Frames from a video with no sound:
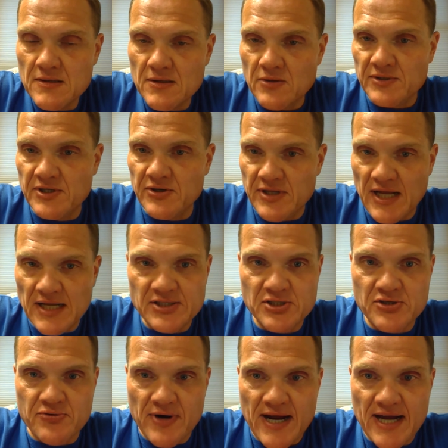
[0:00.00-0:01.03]
Oh dear, did I
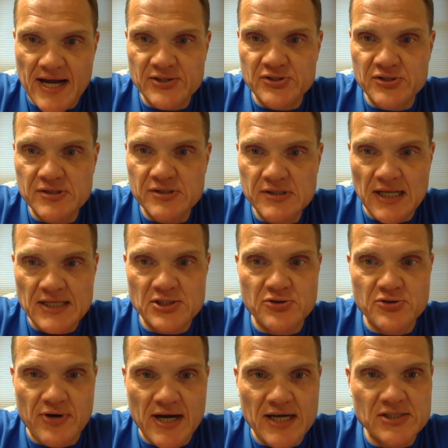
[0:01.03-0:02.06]
just crash? Did I just
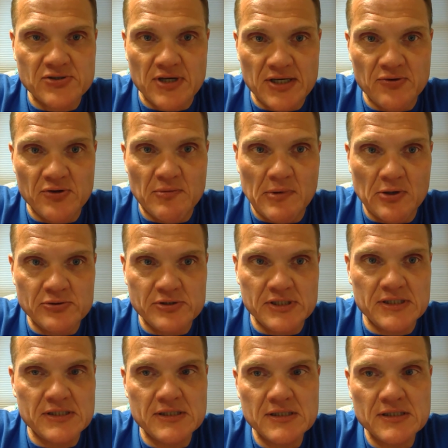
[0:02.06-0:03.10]
crash trying to do an
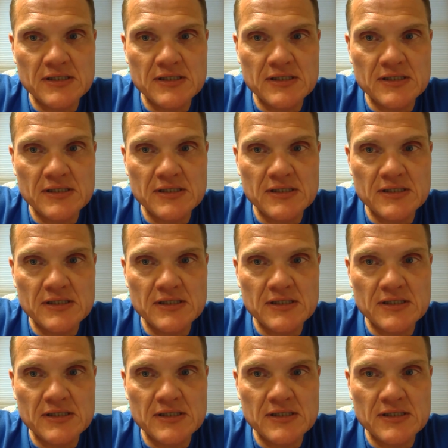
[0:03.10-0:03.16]
emoji?